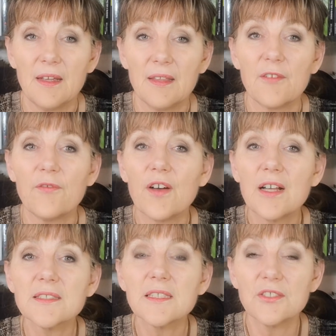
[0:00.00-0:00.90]
The
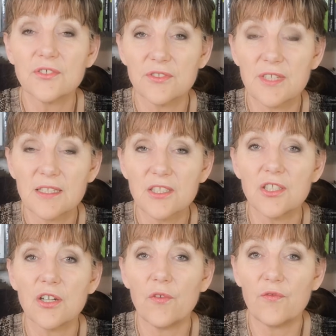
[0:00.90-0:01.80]
fast
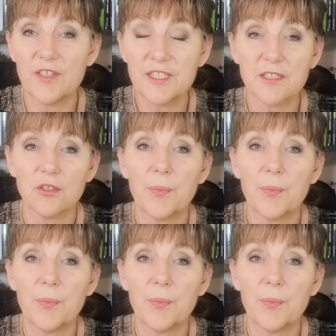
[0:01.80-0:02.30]
introduction of fiscal